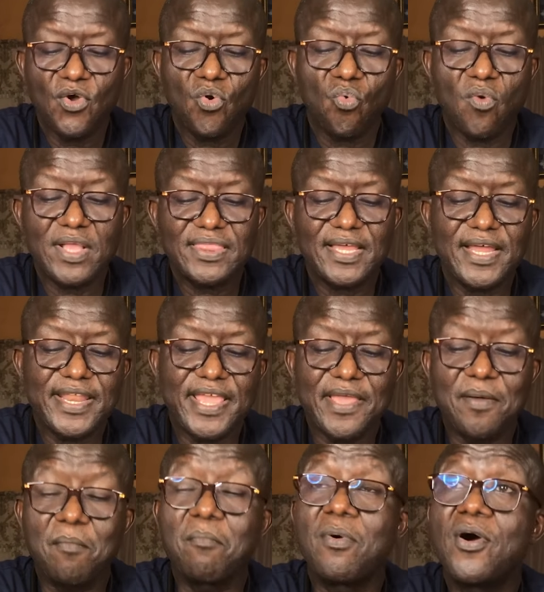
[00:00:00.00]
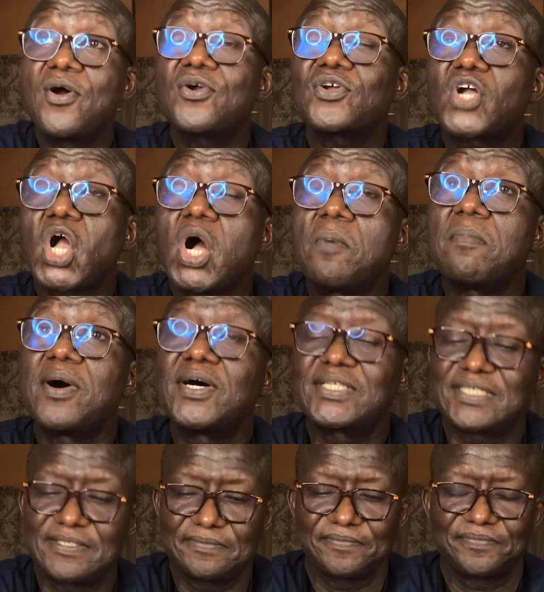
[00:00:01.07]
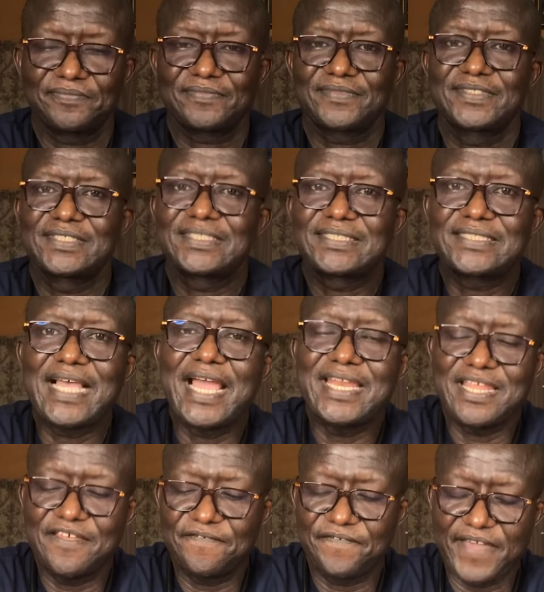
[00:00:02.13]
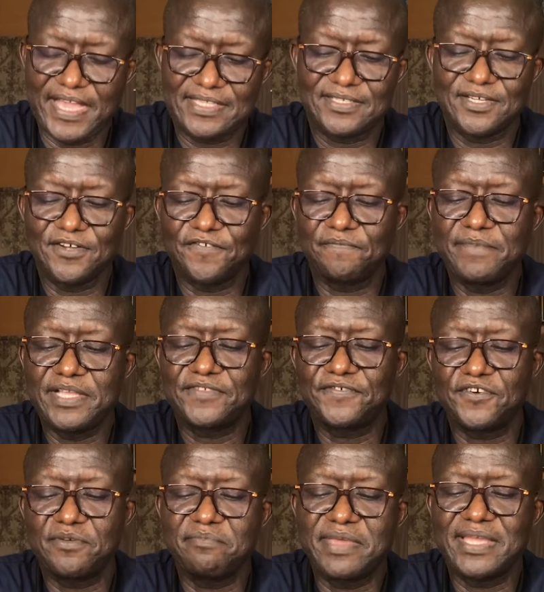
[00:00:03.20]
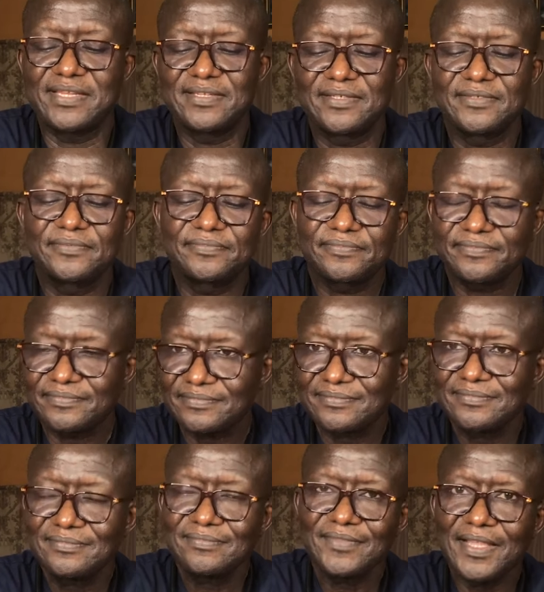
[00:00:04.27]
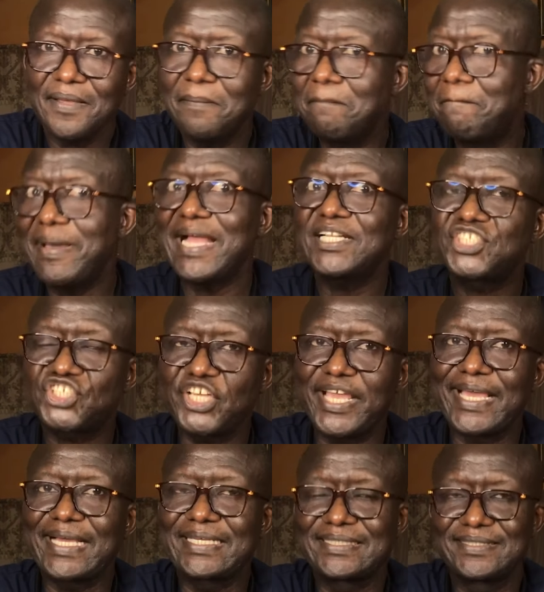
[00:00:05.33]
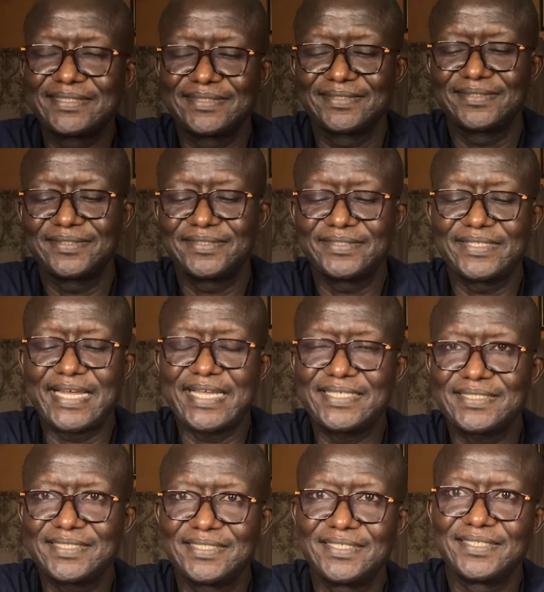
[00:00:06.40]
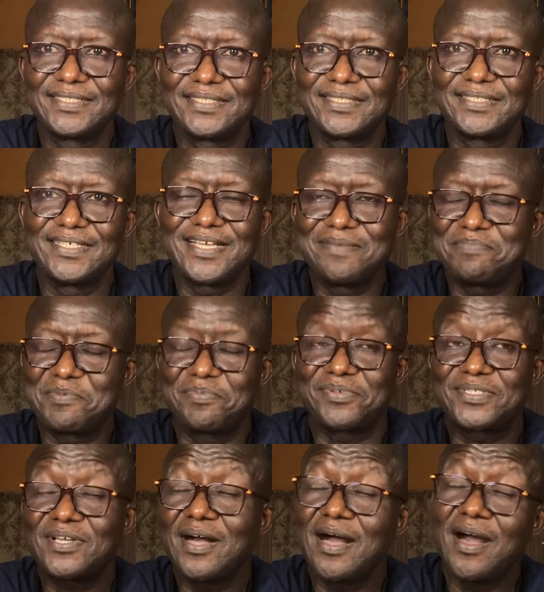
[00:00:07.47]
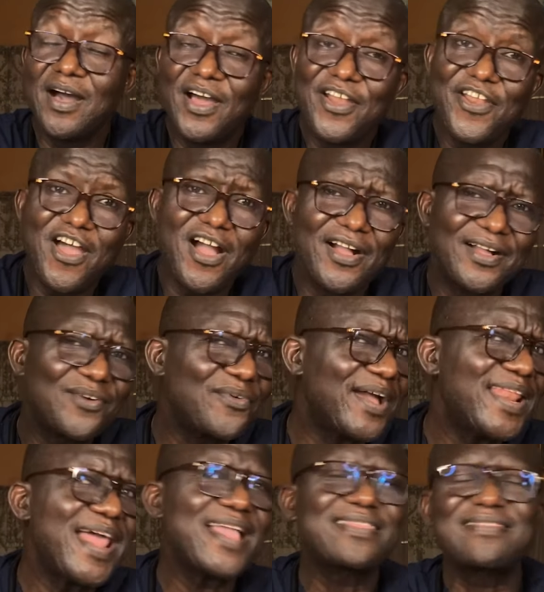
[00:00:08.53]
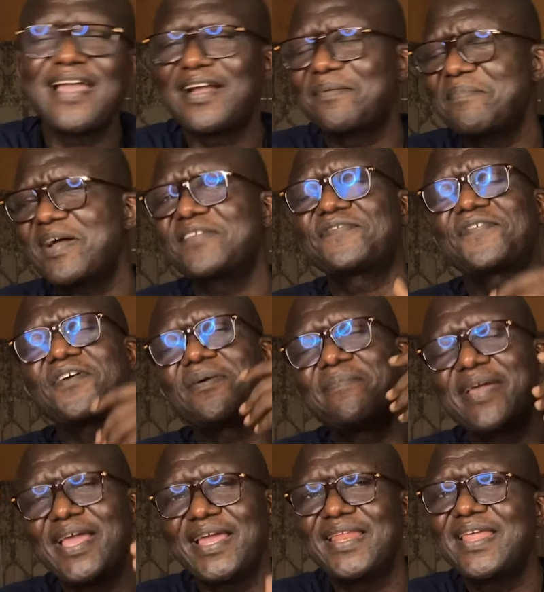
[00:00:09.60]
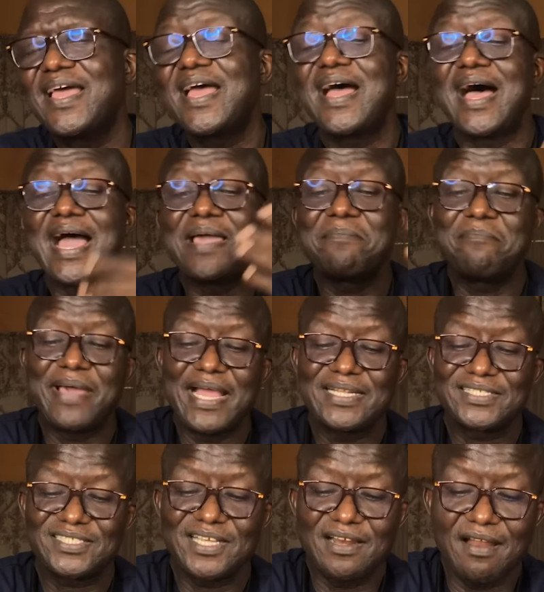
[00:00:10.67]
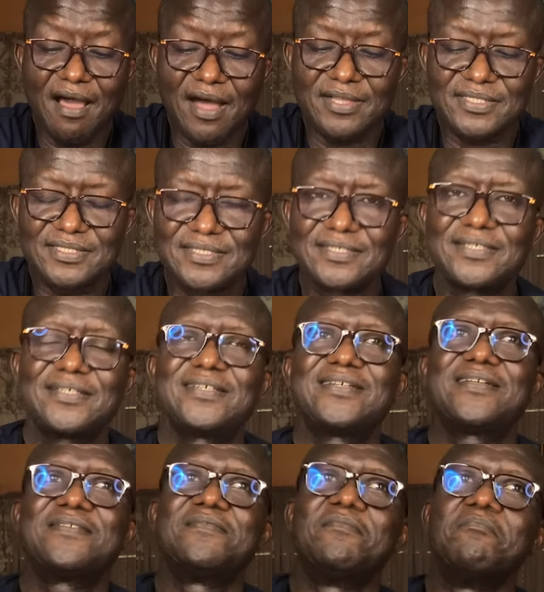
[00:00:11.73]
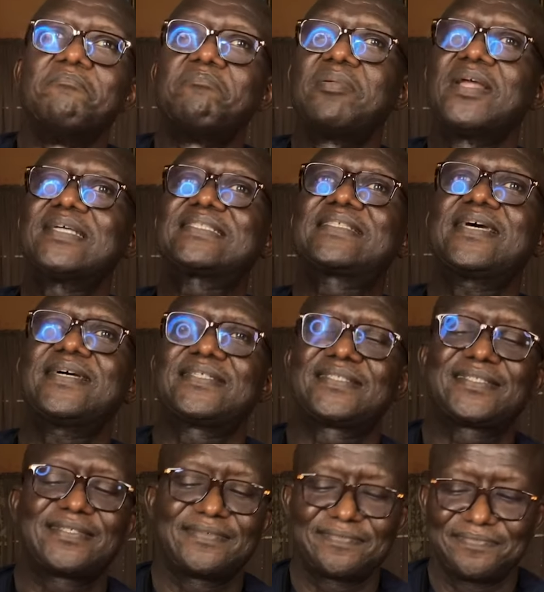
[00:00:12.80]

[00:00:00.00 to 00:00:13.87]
What are the more common side effects of metformin? Belching, right? People say, oh, doc, when I take metformin, I belch a lot. Bloated.